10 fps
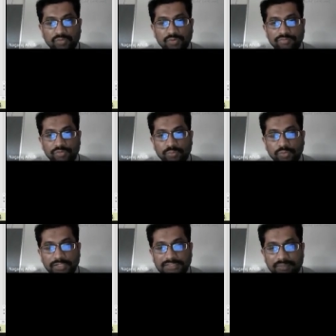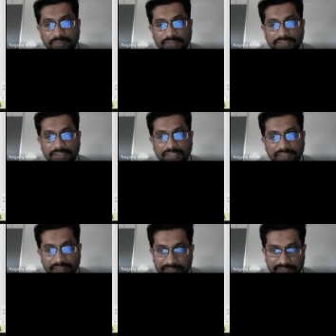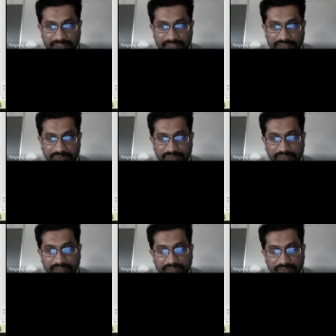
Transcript: a few more examples in the next class. Okay.